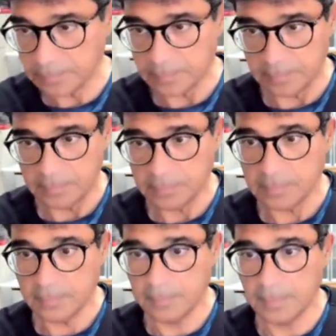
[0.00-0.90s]

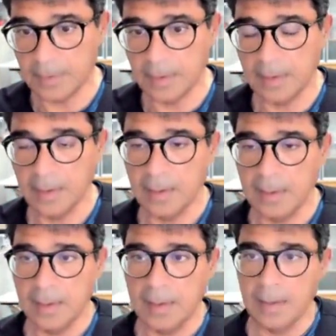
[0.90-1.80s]

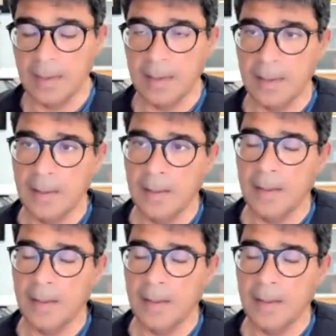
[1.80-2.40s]
No one is speaking in this clip.